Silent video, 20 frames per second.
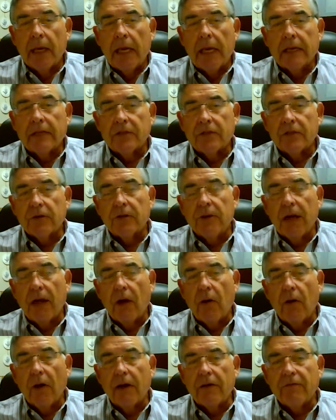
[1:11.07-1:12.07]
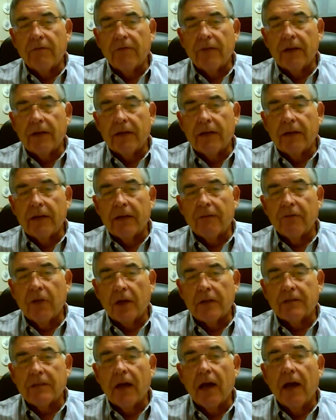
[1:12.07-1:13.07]
and so now I've
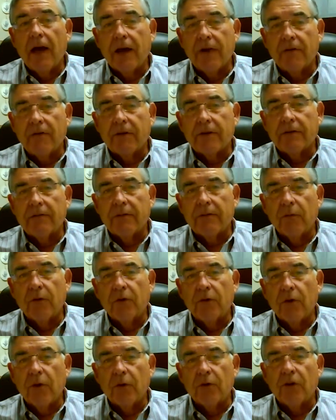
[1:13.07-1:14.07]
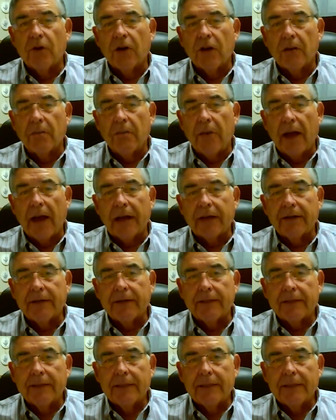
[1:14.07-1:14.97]
lost 100 with no turning back.